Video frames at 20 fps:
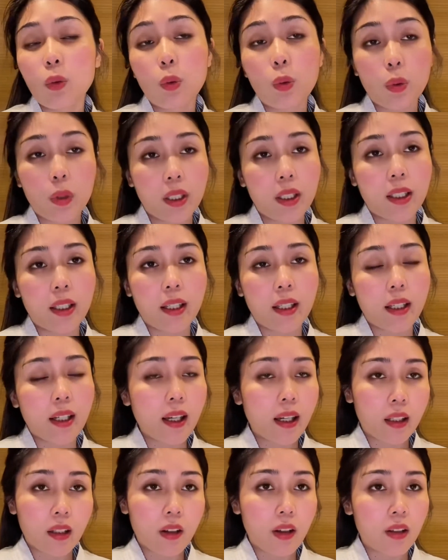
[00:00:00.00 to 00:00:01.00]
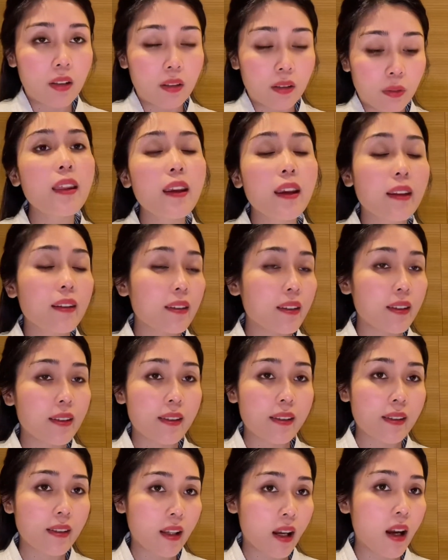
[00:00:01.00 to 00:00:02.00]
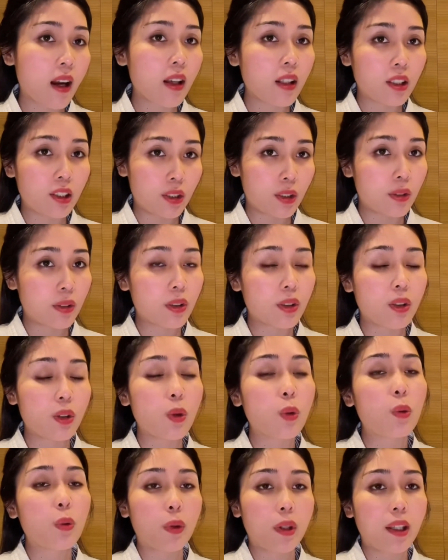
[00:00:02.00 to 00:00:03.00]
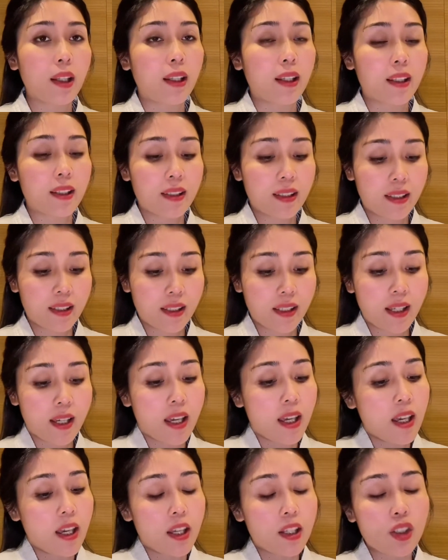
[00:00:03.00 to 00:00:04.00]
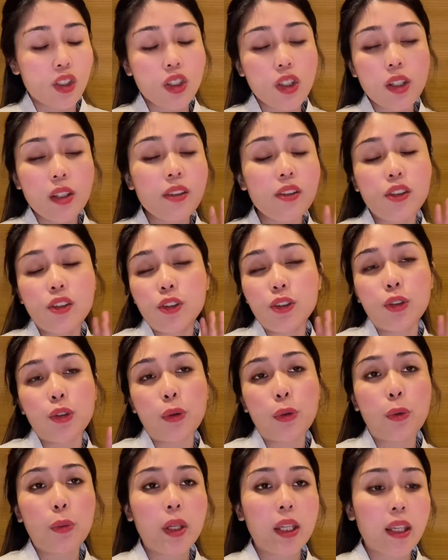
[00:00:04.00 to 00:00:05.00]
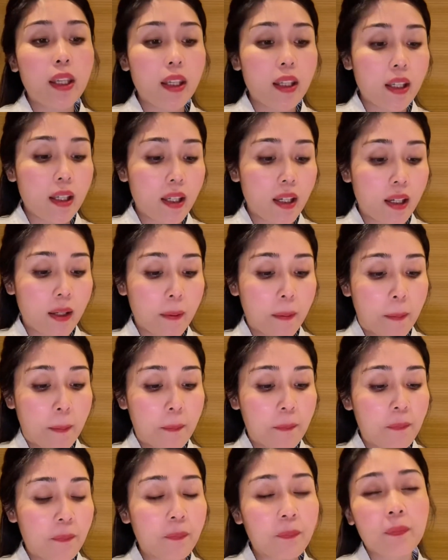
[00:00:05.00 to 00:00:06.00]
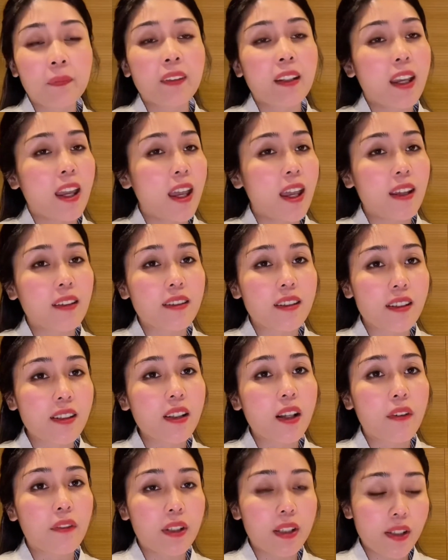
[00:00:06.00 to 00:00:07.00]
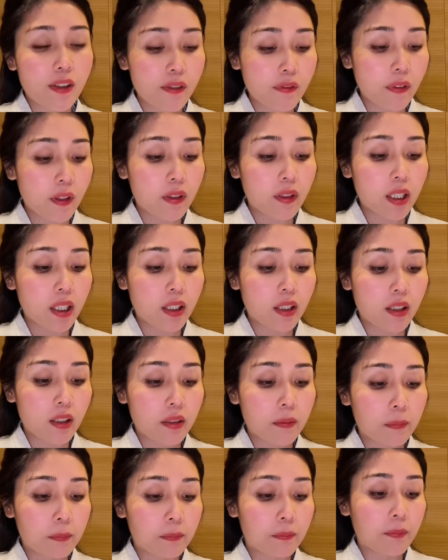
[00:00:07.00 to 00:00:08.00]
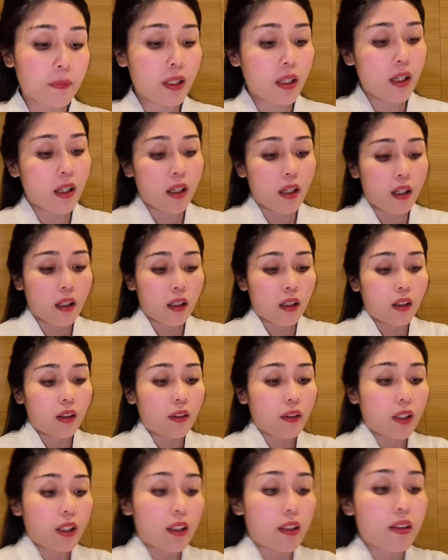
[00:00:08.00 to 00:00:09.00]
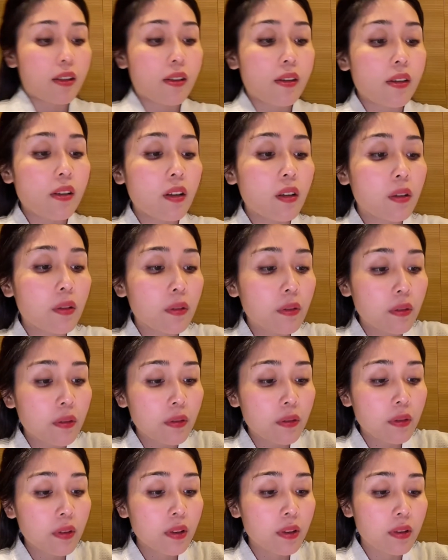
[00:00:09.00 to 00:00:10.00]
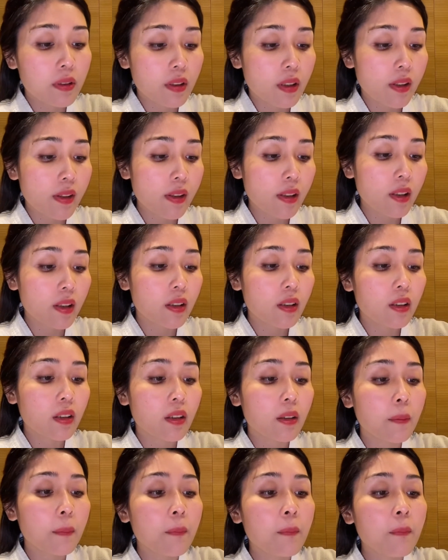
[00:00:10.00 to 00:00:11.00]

oily at all. It does not look oily. It's just dewy and stuff. It's very good. Okay, so just gonna